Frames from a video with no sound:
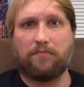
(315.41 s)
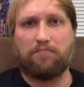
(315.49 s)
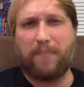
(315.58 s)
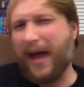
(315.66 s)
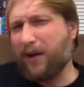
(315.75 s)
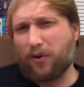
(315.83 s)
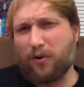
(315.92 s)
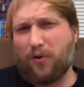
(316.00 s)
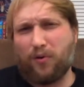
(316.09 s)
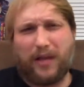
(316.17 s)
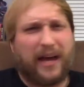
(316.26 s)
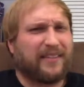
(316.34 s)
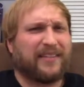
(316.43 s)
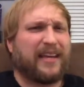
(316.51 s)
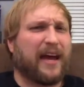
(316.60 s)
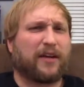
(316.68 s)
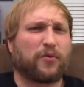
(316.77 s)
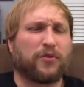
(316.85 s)
matter a whole lot to
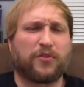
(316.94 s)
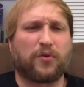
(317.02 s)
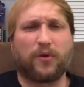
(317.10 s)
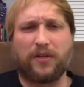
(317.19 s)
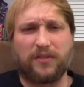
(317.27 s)
the actual story.